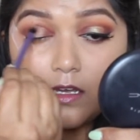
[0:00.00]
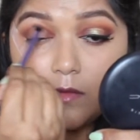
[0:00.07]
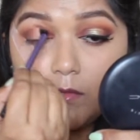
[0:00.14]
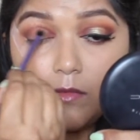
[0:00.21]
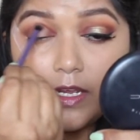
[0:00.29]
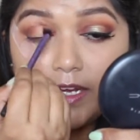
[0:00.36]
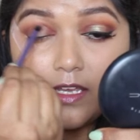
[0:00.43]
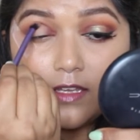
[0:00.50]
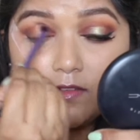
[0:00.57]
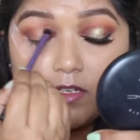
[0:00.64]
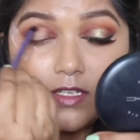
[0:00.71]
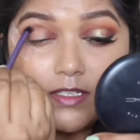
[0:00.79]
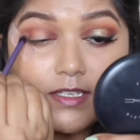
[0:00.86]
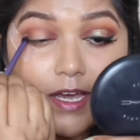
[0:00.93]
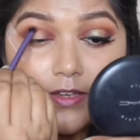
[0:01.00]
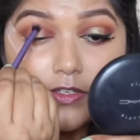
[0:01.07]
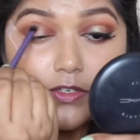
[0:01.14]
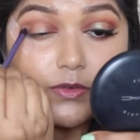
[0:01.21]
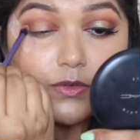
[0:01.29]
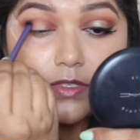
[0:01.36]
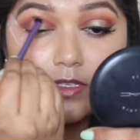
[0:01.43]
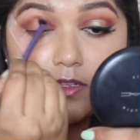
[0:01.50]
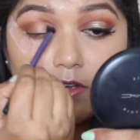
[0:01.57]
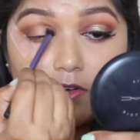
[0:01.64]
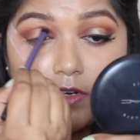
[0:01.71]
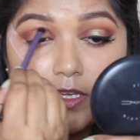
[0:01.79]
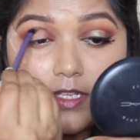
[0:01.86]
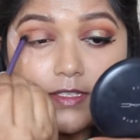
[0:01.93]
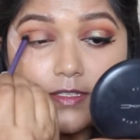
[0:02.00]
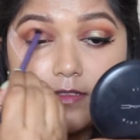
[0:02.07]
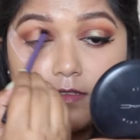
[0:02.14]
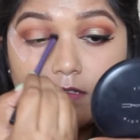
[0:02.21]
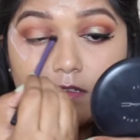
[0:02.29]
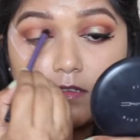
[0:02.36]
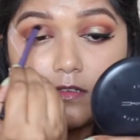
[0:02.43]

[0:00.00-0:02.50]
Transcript: I'm blending these eyeshadows in the crease.